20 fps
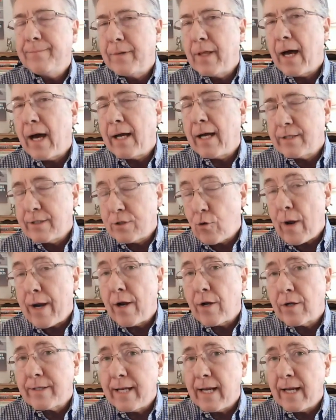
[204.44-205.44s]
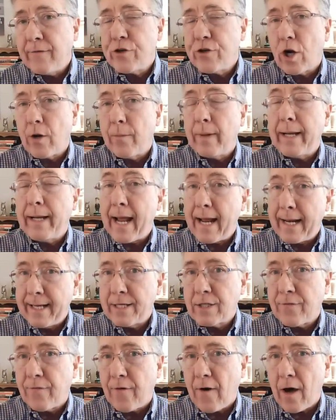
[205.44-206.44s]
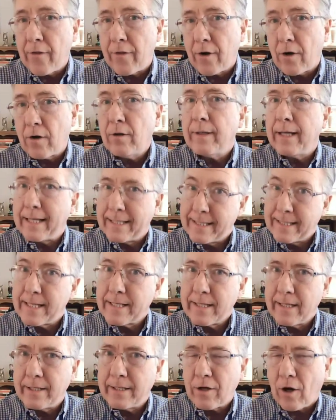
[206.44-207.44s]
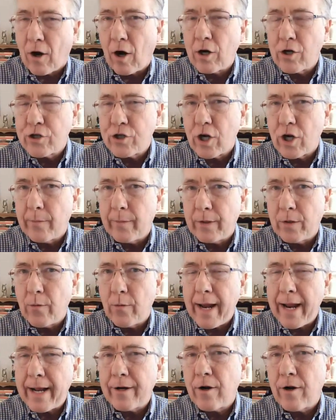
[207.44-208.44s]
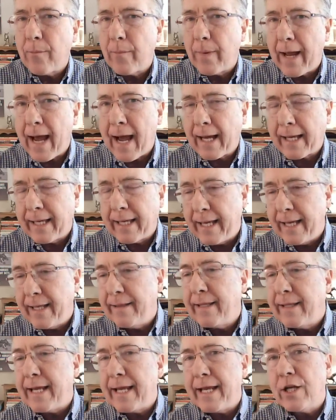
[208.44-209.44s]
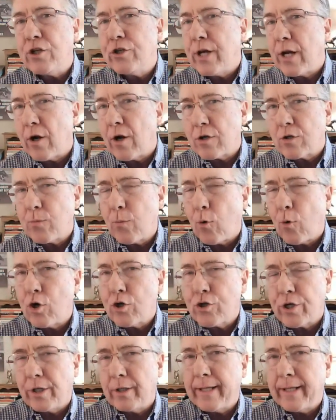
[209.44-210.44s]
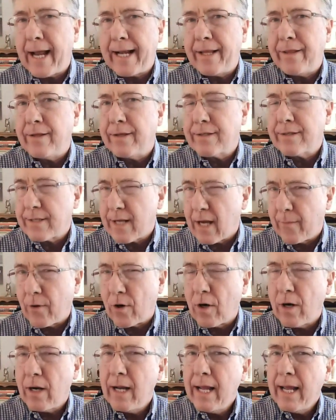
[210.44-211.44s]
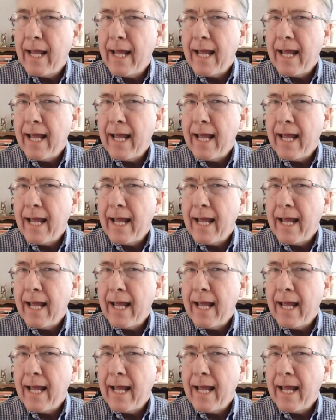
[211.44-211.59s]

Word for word: Uh, trainer Steve Sherman and his father, assistant Art Sherman, ran her back in the generous portion late in the summer.